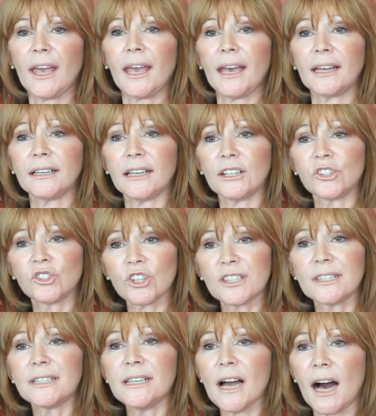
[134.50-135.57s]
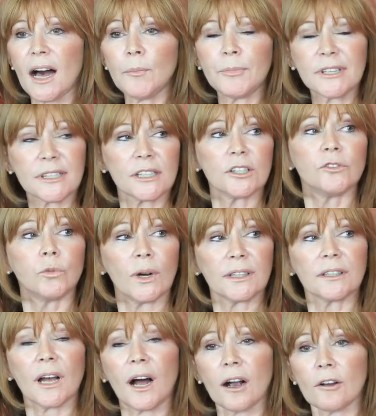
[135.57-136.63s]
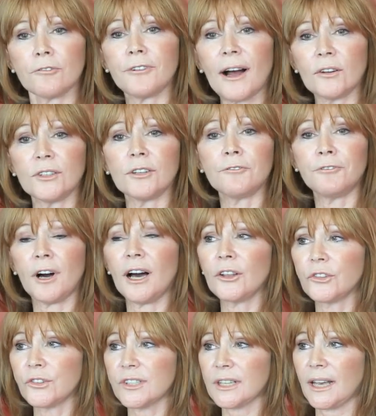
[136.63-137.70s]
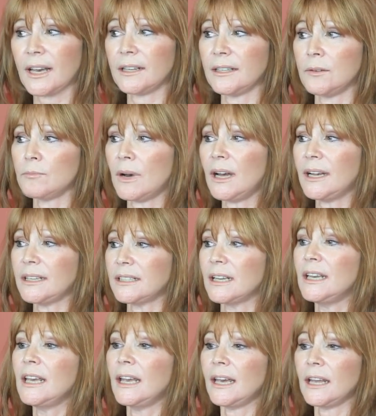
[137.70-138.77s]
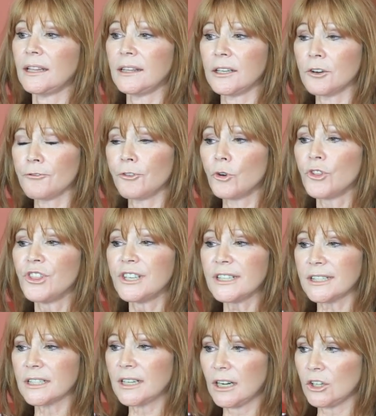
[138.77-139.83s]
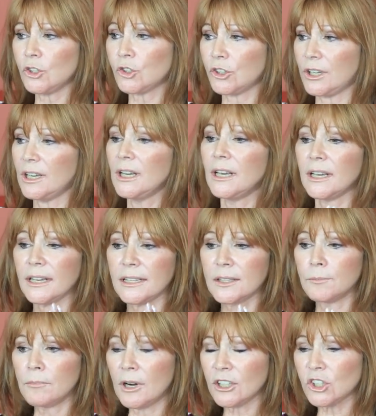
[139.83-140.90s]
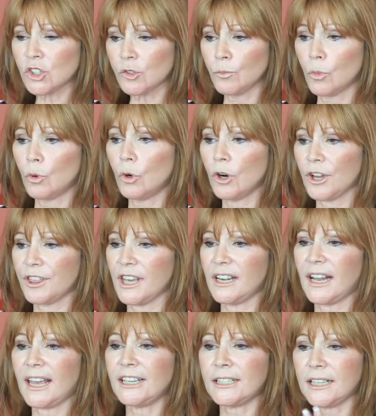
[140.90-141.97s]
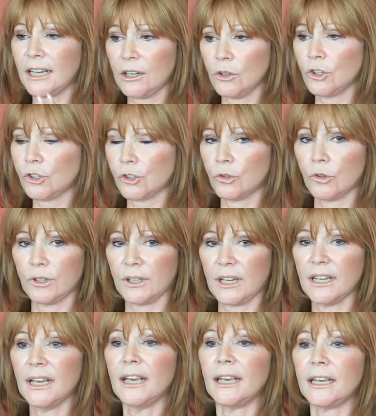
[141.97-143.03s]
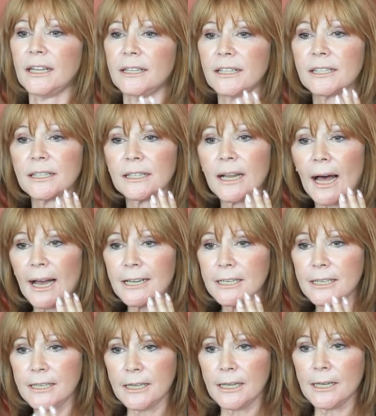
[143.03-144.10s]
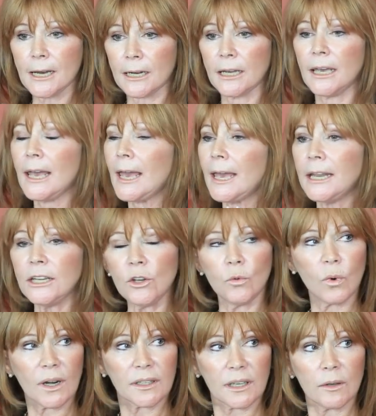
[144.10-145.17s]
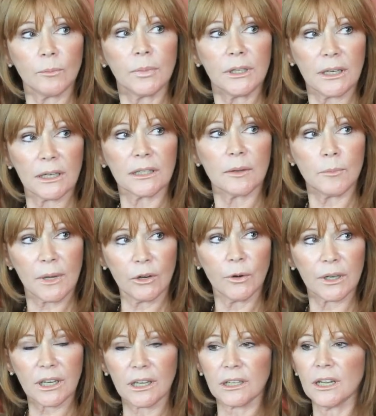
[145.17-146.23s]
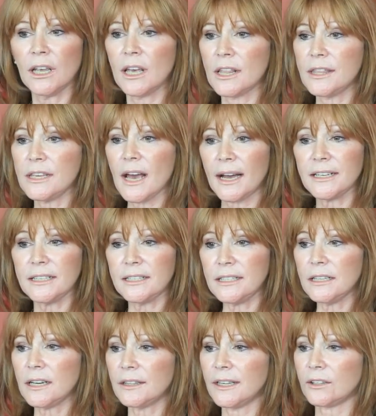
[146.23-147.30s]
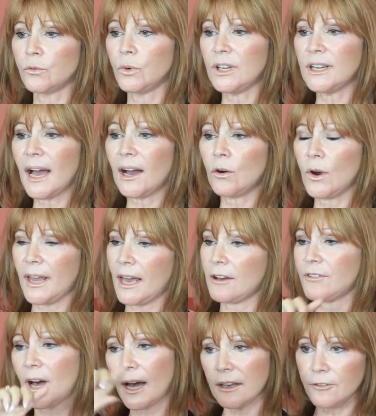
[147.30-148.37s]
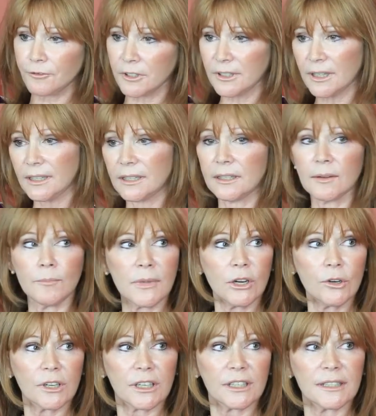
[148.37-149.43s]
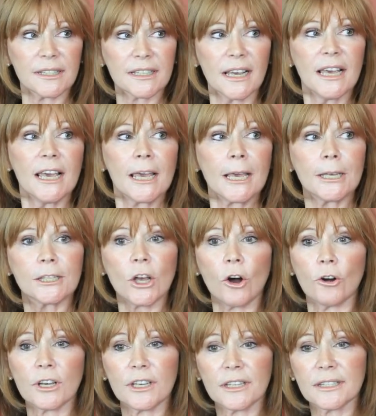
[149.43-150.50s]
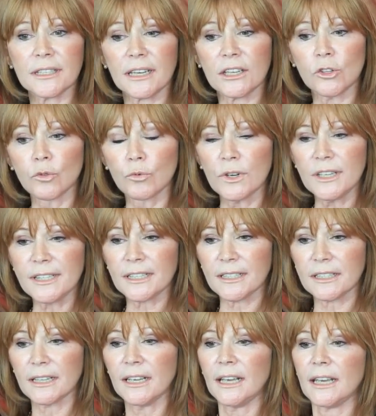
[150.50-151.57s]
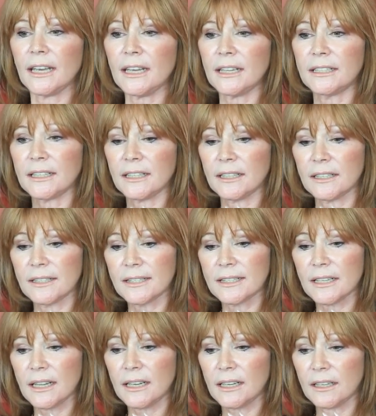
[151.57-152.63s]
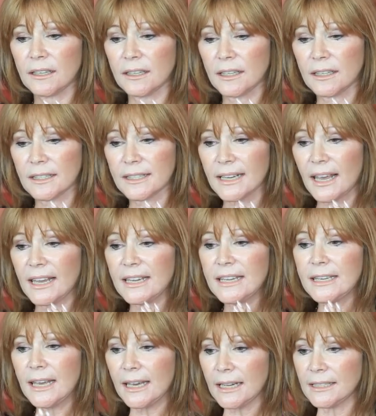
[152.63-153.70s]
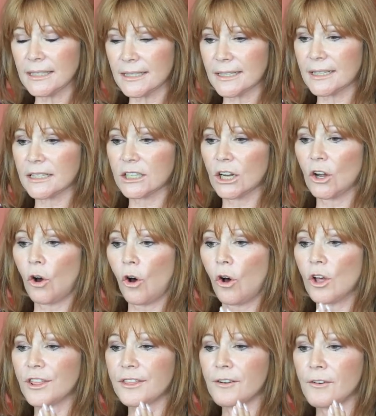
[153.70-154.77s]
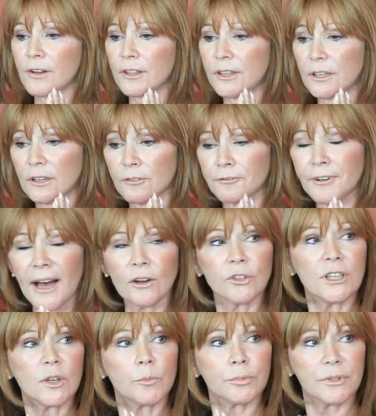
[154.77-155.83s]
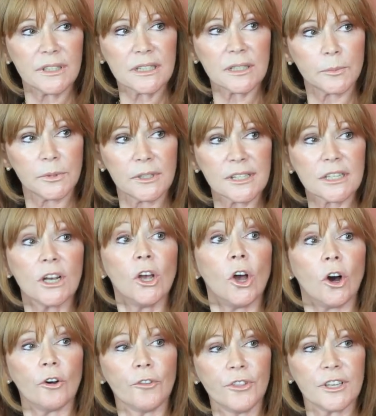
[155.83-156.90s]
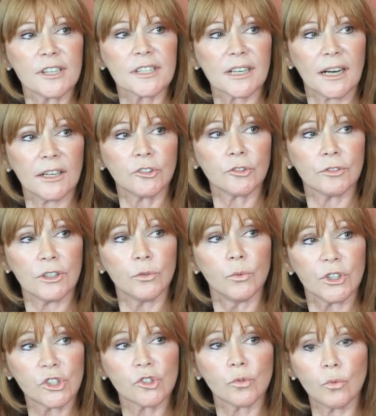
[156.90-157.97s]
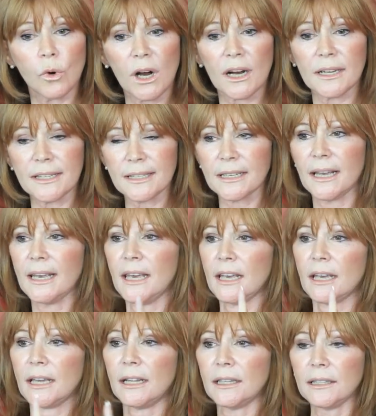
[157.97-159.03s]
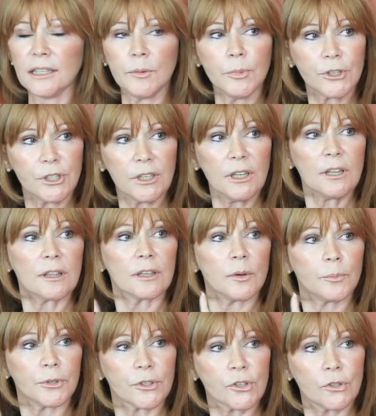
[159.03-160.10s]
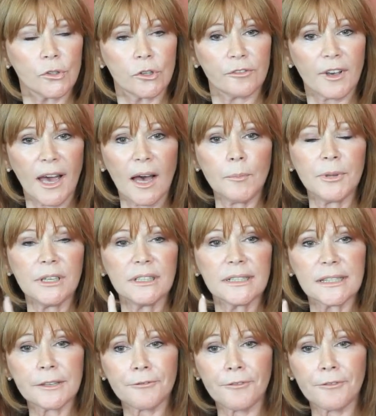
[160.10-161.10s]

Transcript: and it's just the opposite of what our founding fathers had in mind. And therefore, this country is much more than a territory. It is an idea. Anyone can be an American. The idea that we now have hyphenated Americans is recent. It is against the founding principles of this country, which was liberty, the pursuit of happiness,